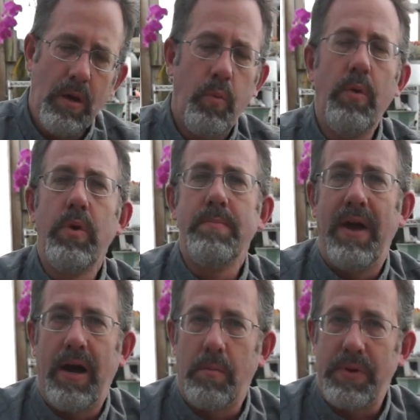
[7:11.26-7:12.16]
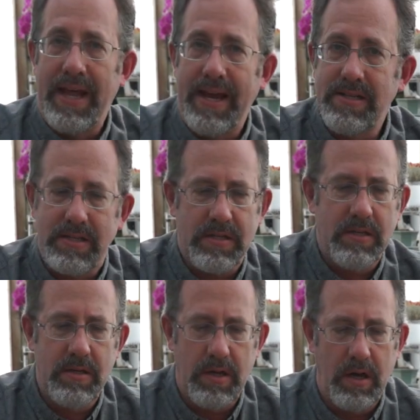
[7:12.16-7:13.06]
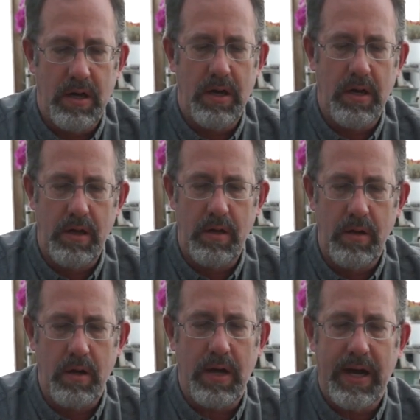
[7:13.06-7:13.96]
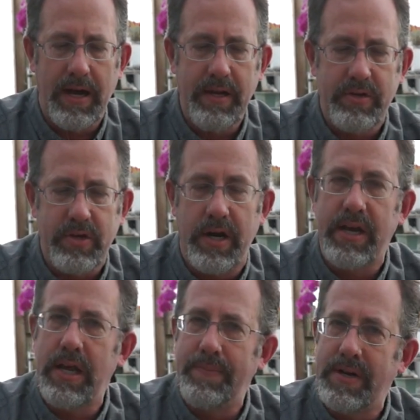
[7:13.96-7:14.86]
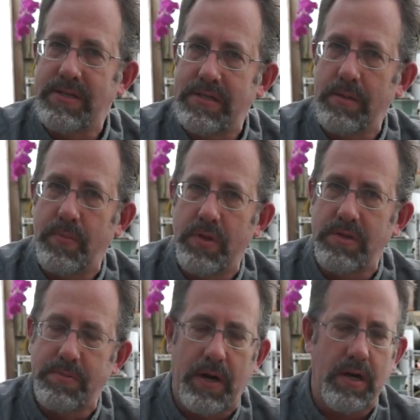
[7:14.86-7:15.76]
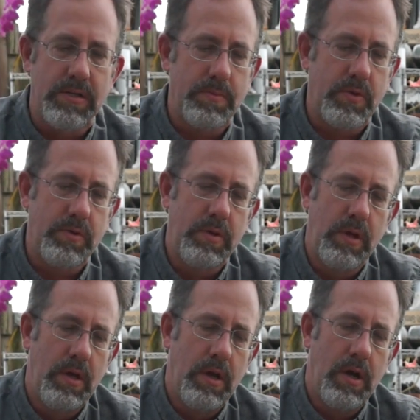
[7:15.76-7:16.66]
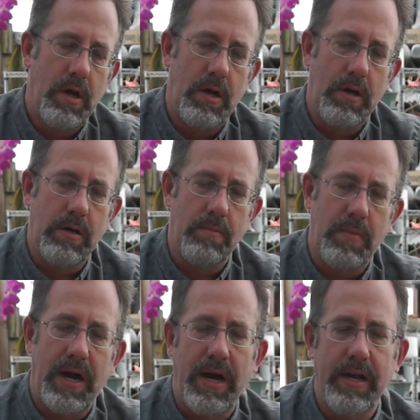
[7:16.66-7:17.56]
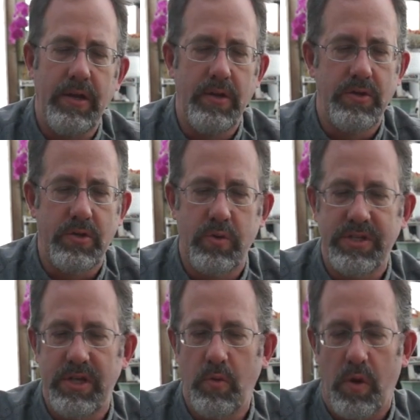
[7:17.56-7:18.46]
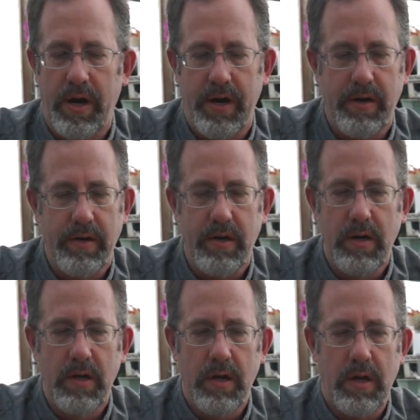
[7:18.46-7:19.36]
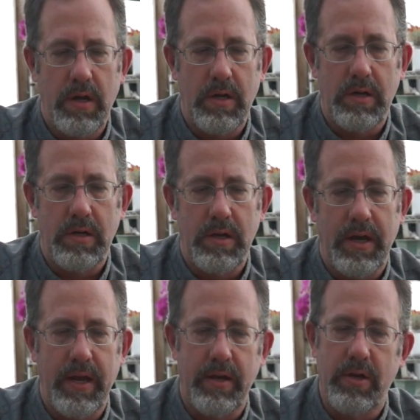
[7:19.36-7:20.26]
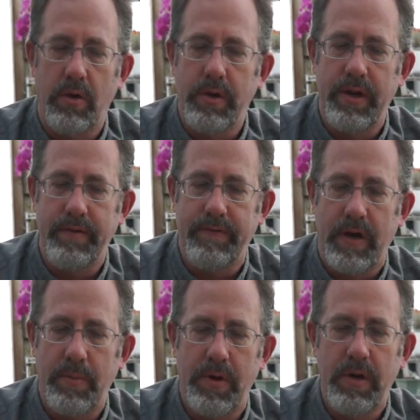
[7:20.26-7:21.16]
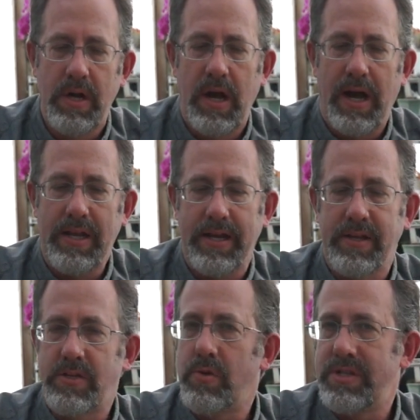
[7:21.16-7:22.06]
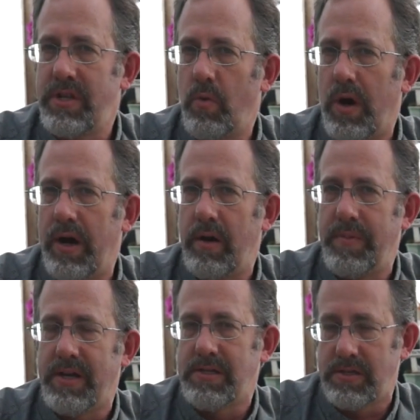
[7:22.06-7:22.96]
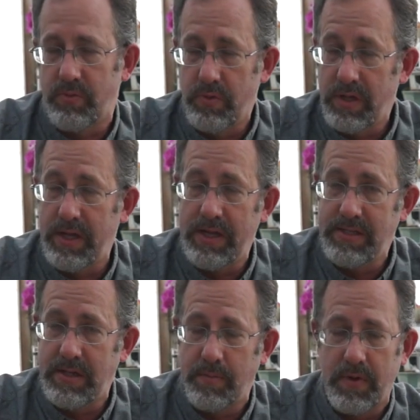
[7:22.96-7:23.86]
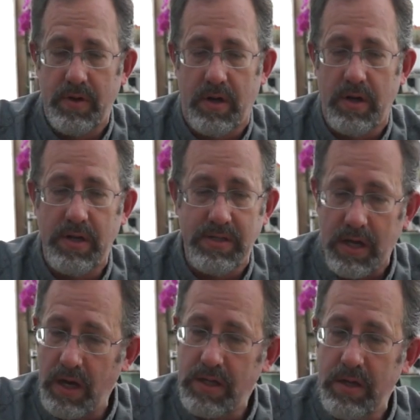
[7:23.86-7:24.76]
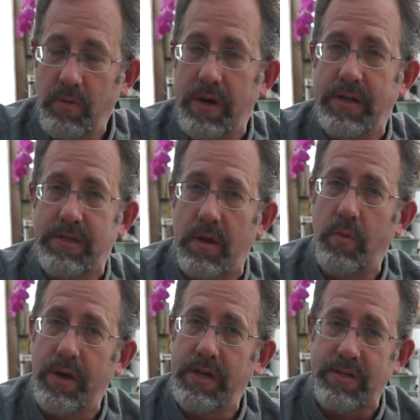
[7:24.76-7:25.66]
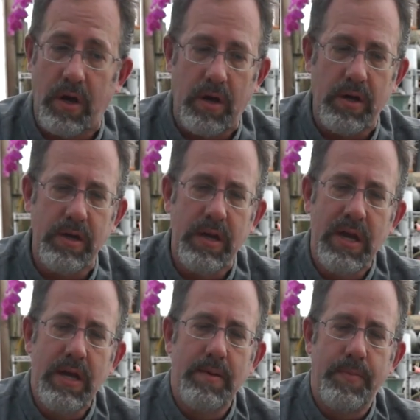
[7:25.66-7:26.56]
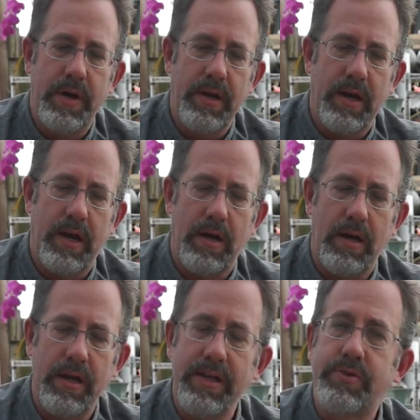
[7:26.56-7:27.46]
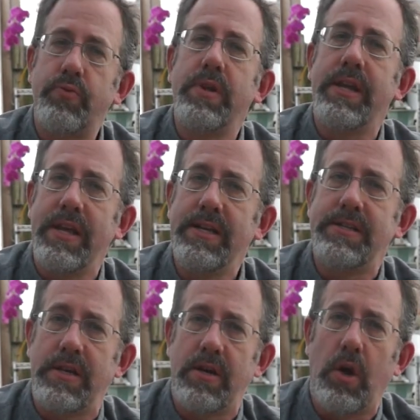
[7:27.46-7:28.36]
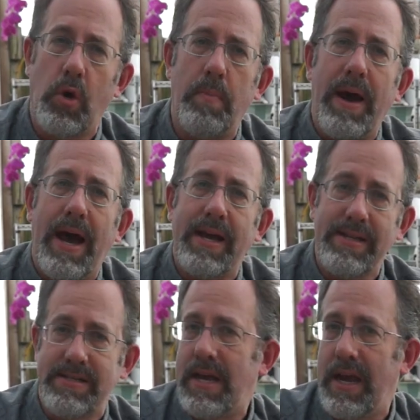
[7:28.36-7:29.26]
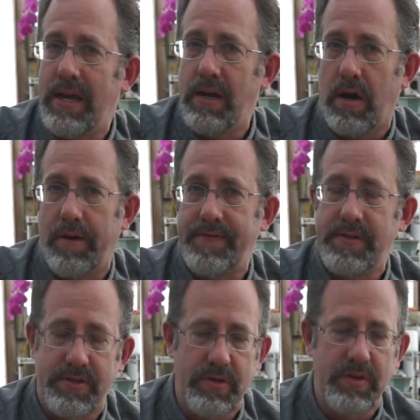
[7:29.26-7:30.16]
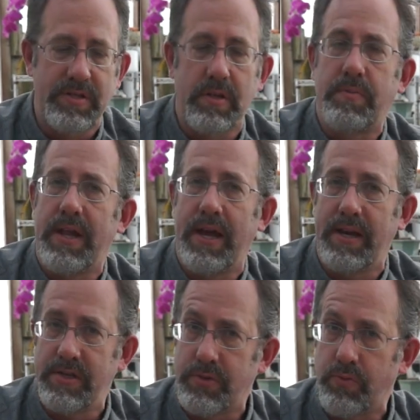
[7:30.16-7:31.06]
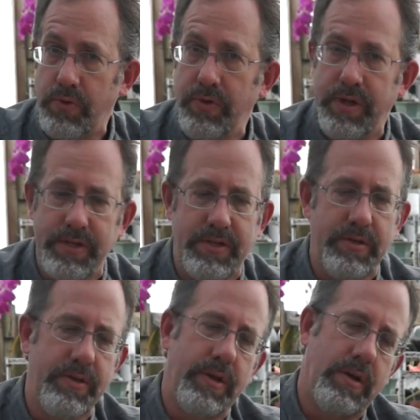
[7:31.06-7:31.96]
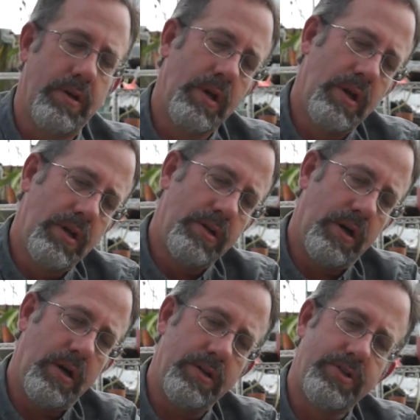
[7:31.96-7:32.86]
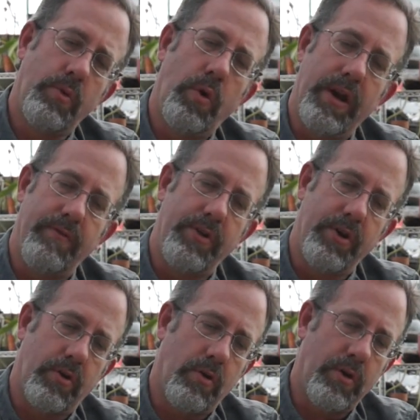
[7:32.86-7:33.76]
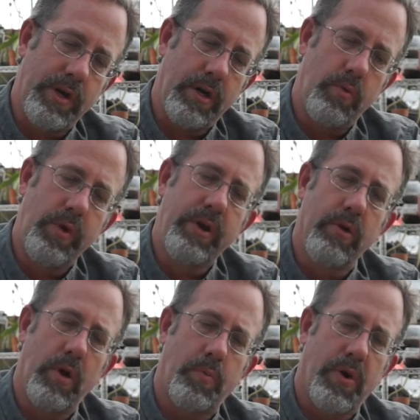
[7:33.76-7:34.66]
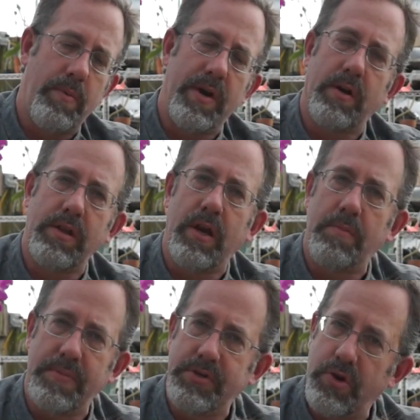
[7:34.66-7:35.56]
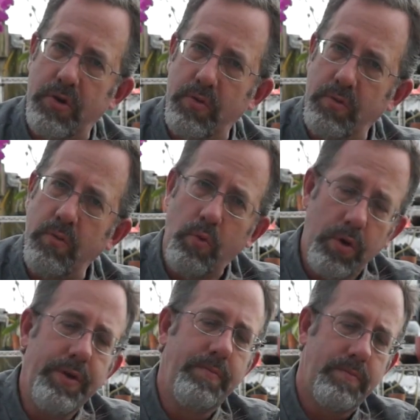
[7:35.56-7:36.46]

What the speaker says: When we mount plants, I try to keep it as simple as possible. I use twisty wire and coconut fiber. I like the twisty wire because it's really easy to put on. It's ugly when it's on, but it's really easy to go back and take it off as soon as the plant is rooted to whatever you're growing on. We grow primarily on madrone wood.